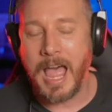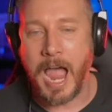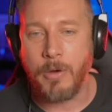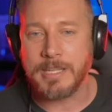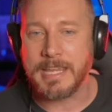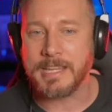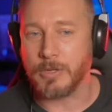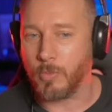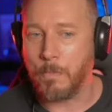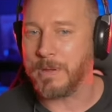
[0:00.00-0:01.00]
I would
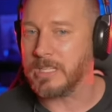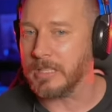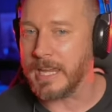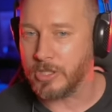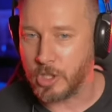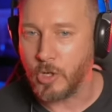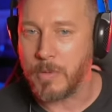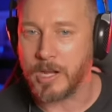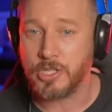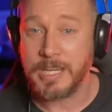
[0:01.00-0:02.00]
guess it won't be delayed too
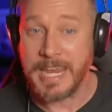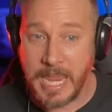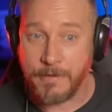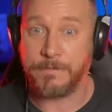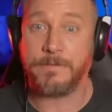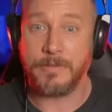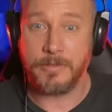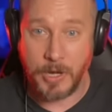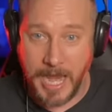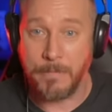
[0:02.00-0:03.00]
much if
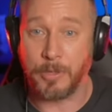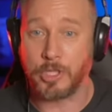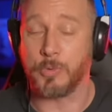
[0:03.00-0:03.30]
they're able to